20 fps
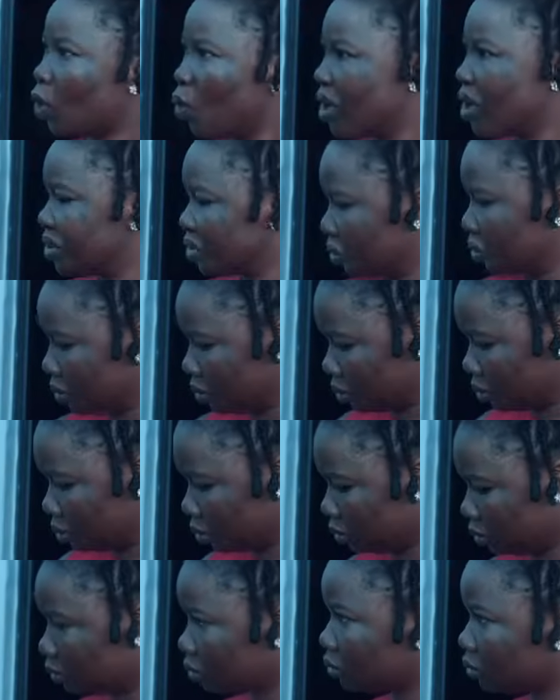Wait, oh.
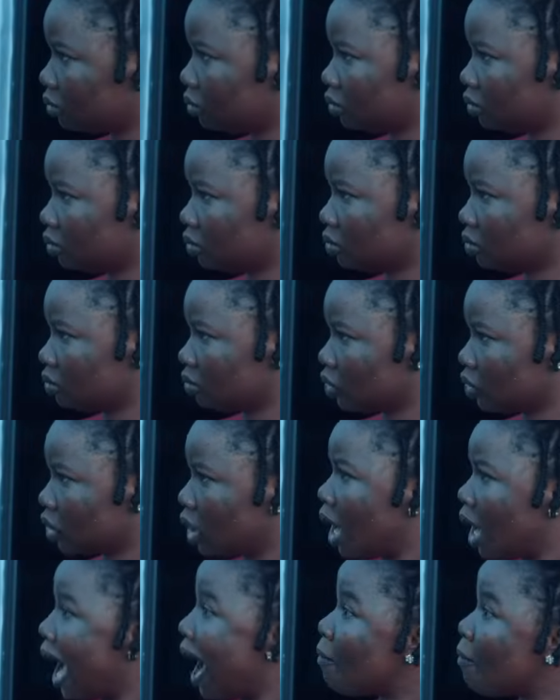
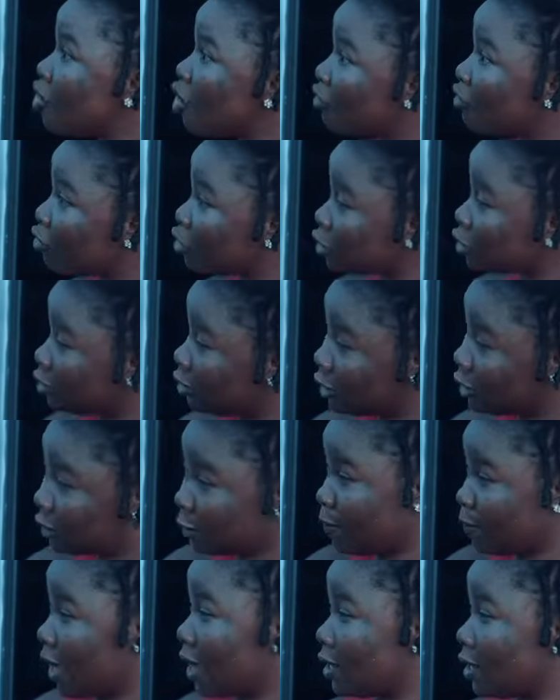How many of us in
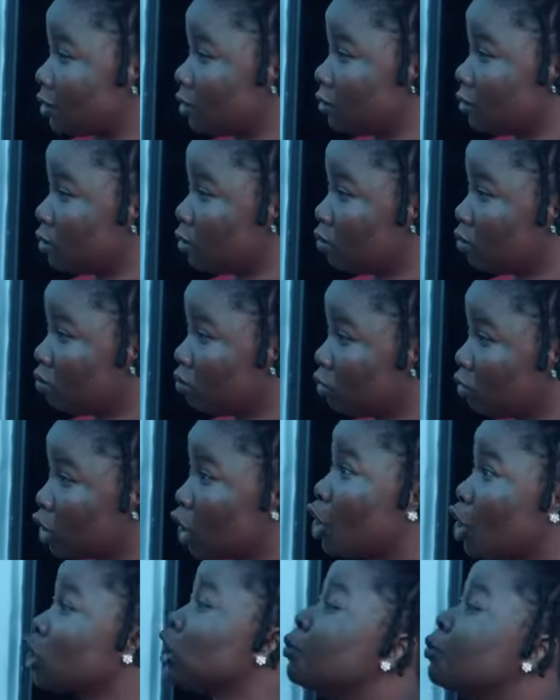this palace that you are